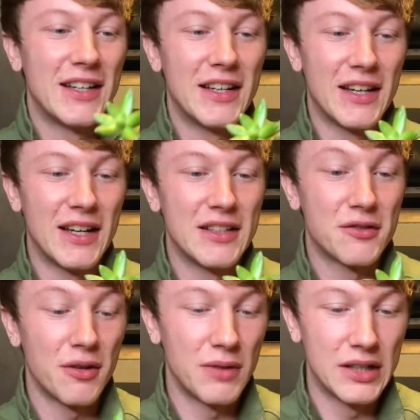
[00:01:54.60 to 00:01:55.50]
And it's
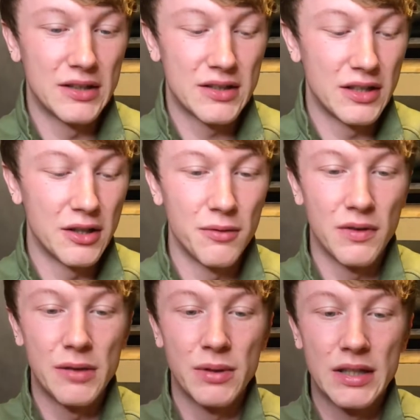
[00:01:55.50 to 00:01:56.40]
growing really nicely, and hopefully
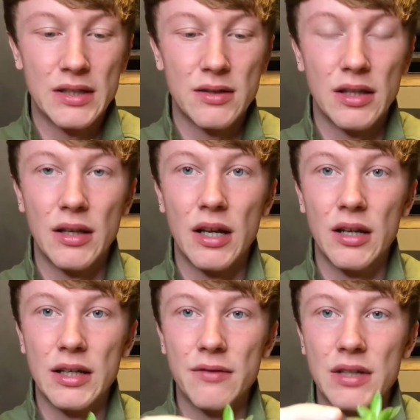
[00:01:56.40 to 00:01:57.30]
when these
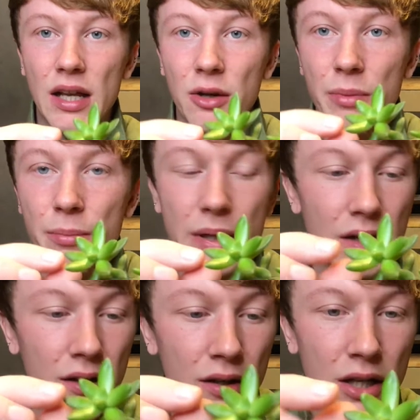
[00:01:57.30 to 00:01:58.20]
leaves get a little bit
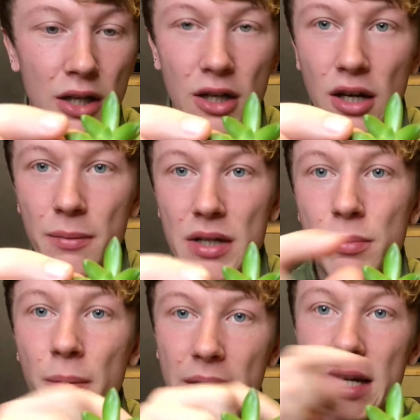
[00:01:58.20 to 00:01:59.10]
bigger, I'll be able to
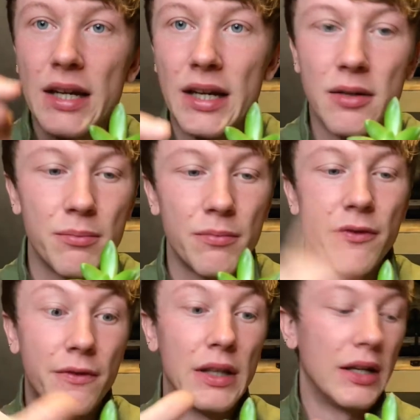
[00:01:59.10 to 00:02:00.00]
propagate again and
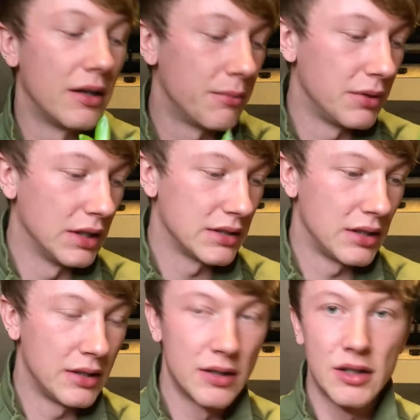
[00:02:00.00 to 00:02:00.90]
fill it up nicely.
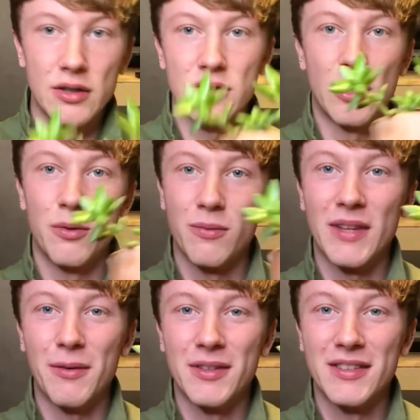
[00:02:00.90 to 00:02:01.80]
So that
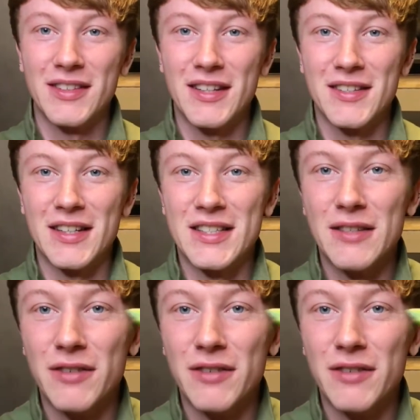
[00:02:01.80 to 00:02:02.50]
one doesn't get seen very